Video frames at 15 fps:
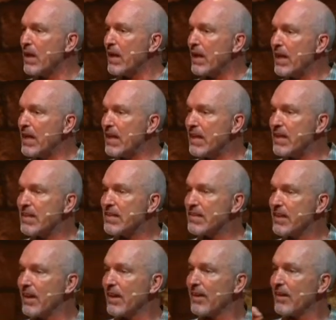his
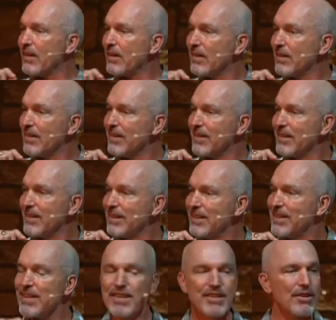
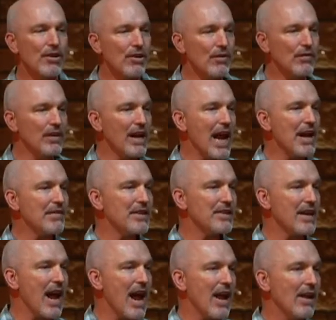deserved
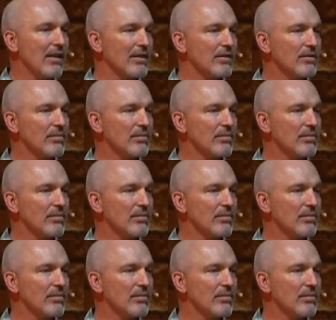lifestyle.